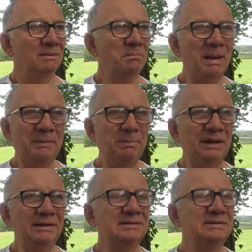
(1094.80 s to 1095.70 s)
back
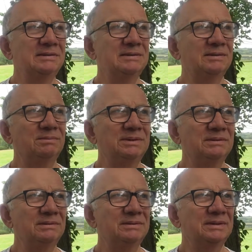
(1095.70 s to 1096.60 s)
pain is
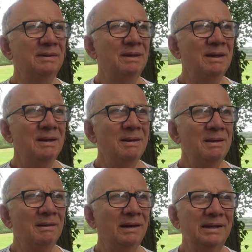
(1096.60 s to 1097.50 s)
a
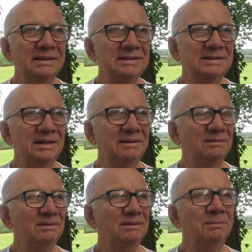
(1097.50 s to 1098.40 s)
like I said
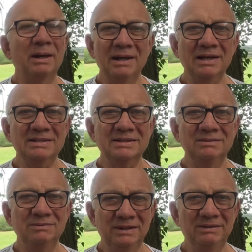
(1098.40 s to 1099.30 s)
in my last
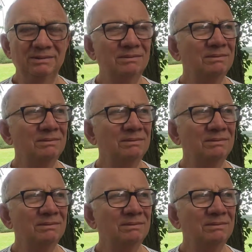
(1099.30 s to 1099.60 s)
video,